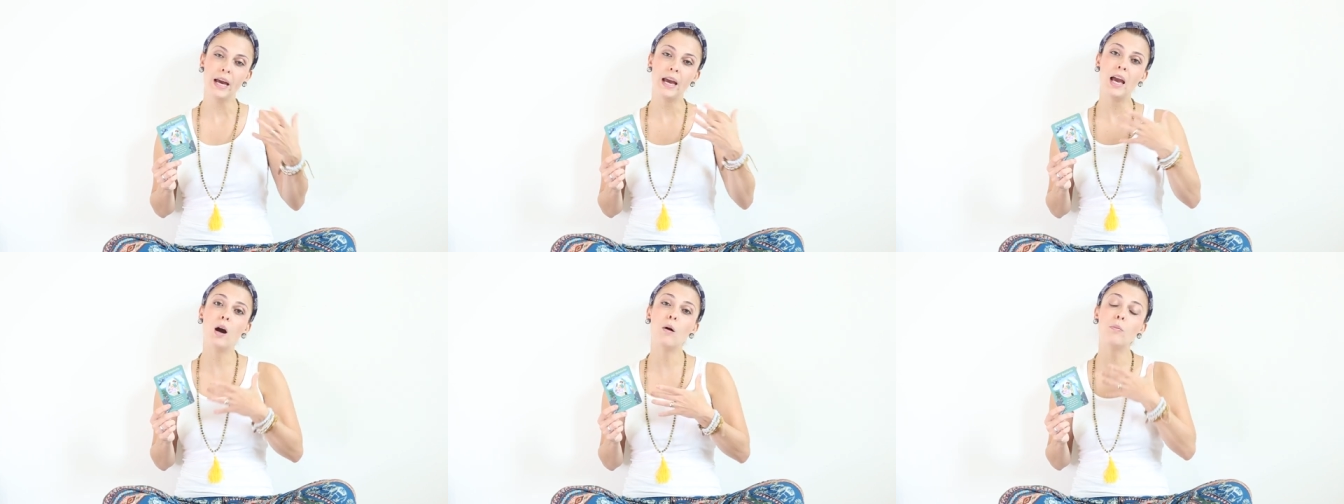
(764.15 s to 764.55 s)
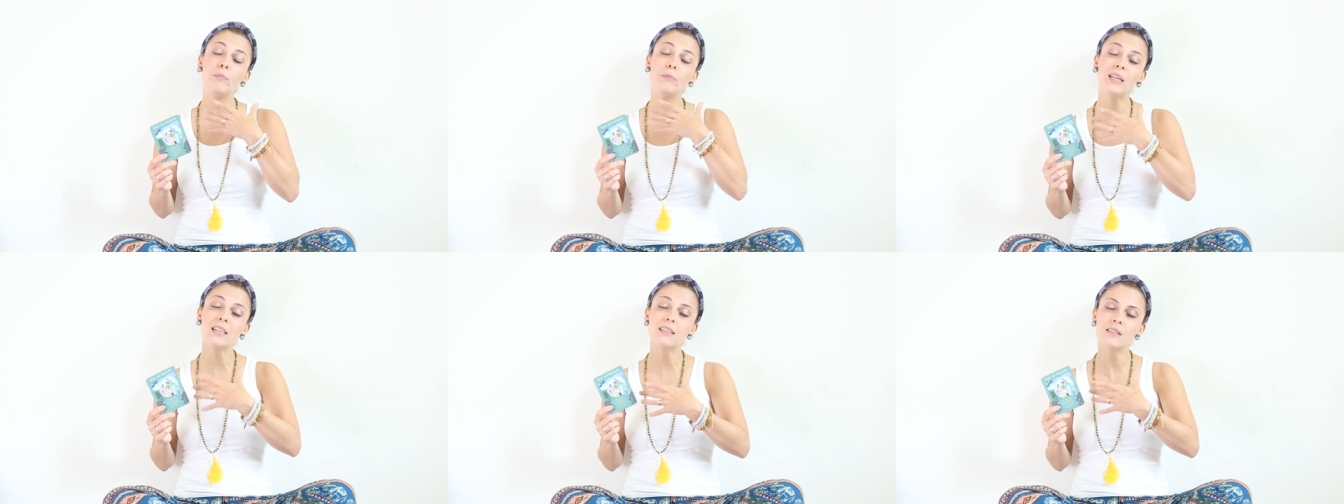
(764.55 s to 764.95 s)
Help
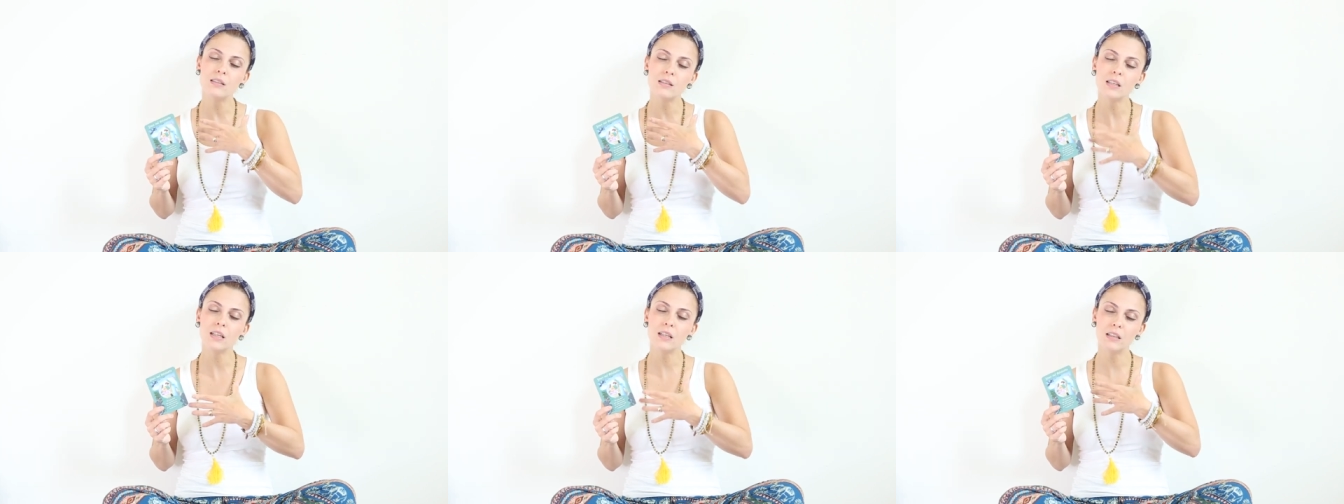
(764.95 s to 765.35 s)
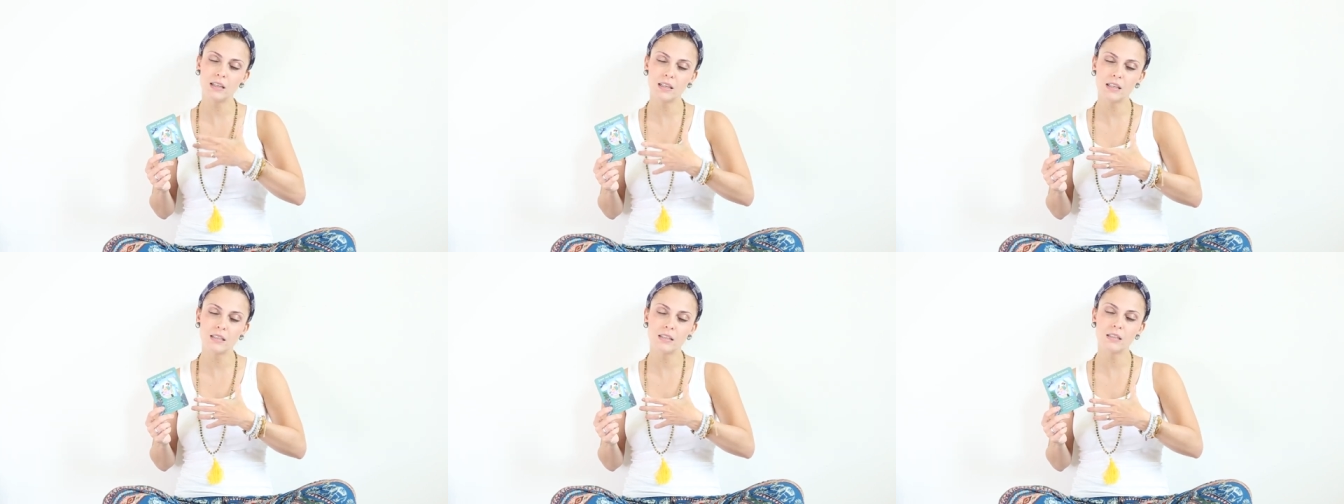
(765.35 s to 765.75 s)
me see
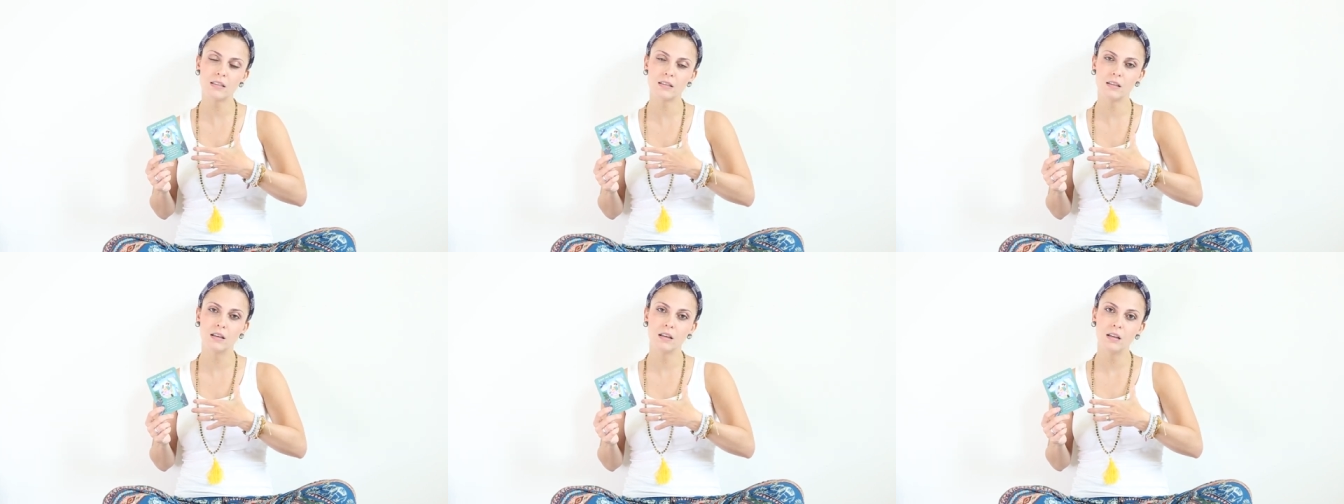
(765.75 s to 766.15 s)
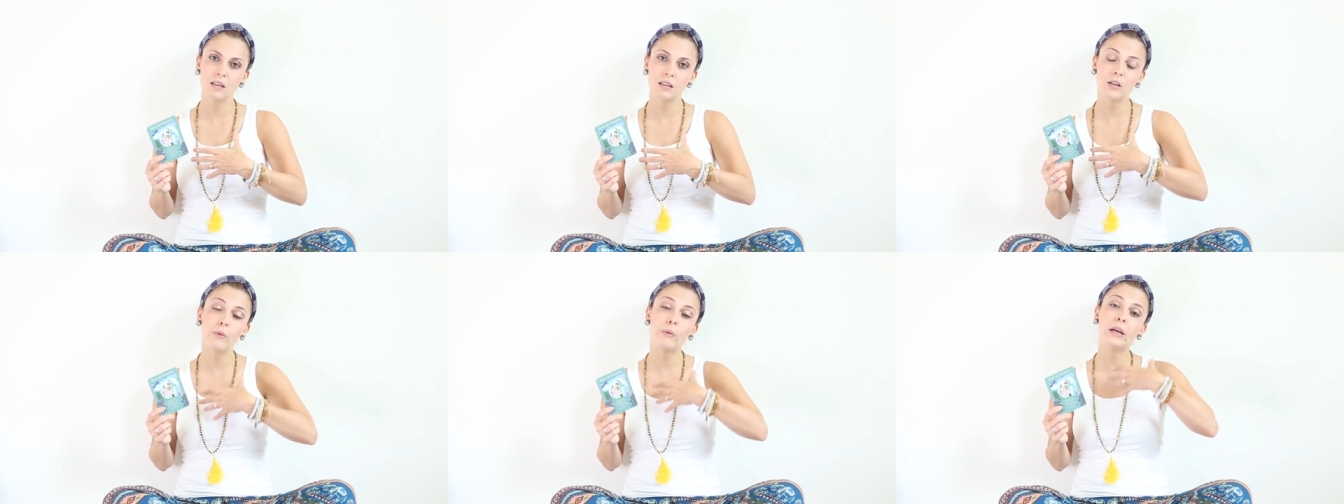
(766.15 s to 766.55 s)
this
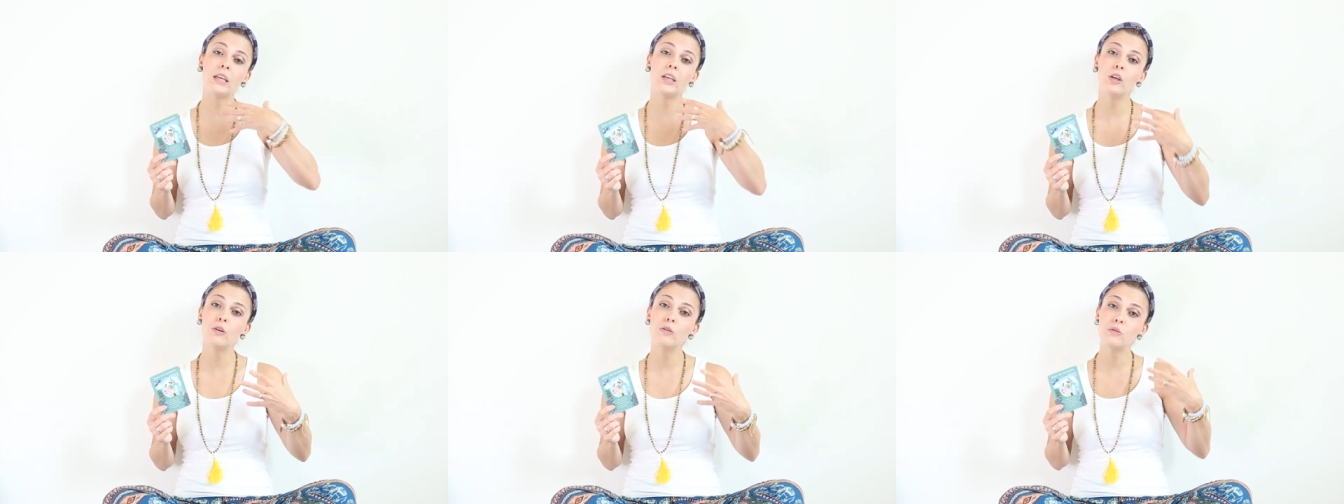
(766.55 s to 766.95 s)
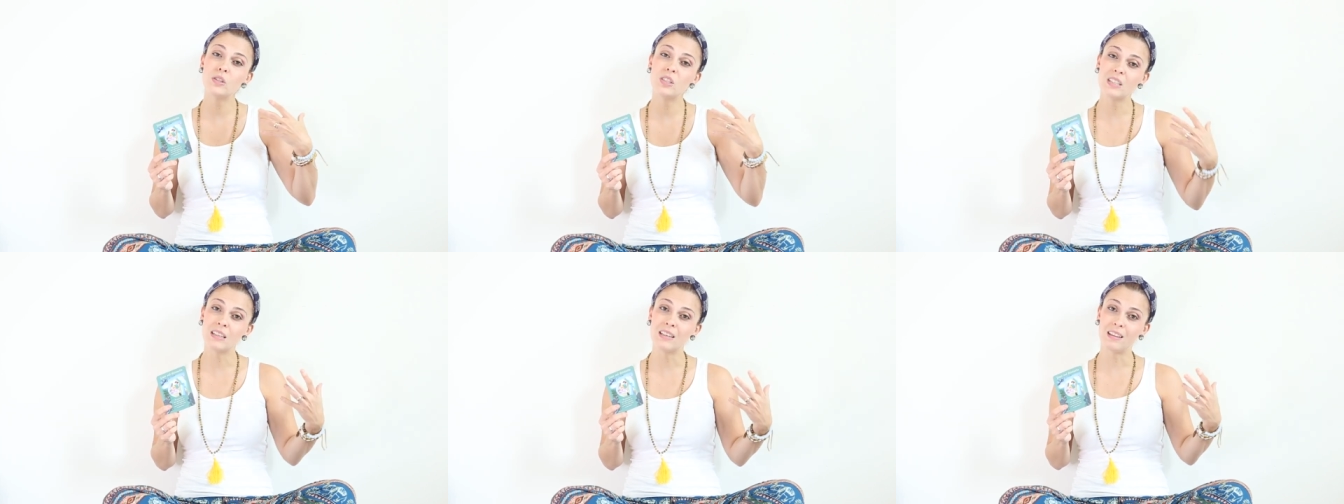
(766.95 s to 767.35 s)
the way you
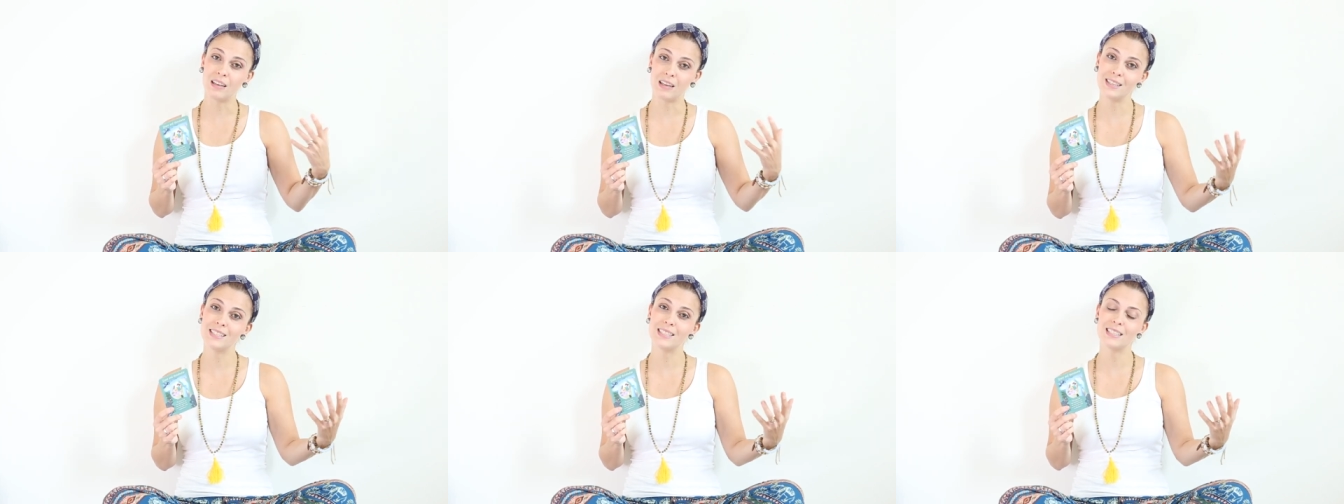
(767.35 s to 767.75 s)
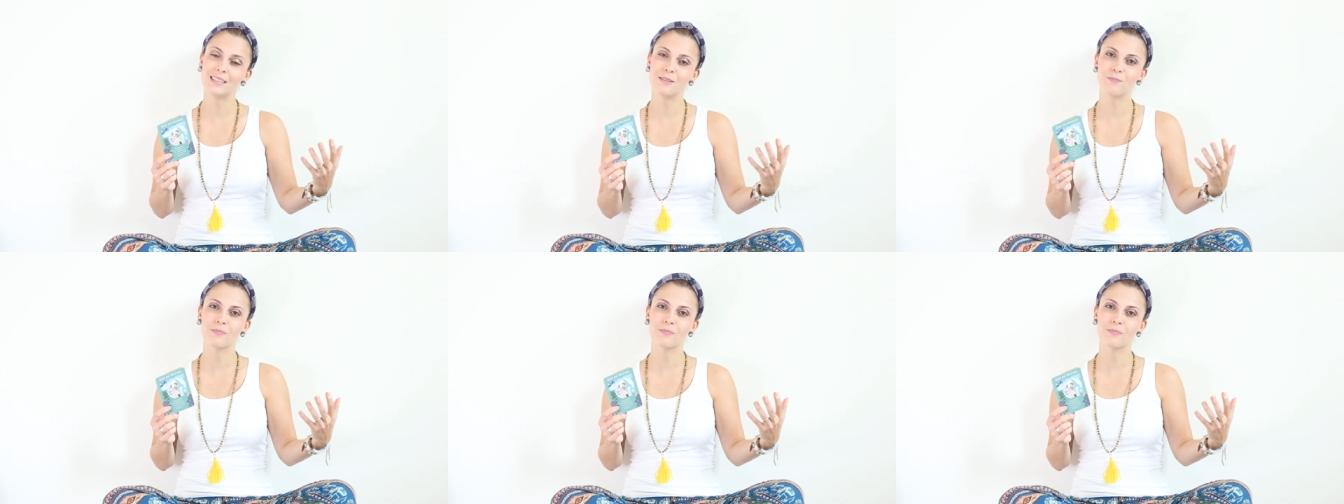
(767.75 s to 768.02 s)
see this.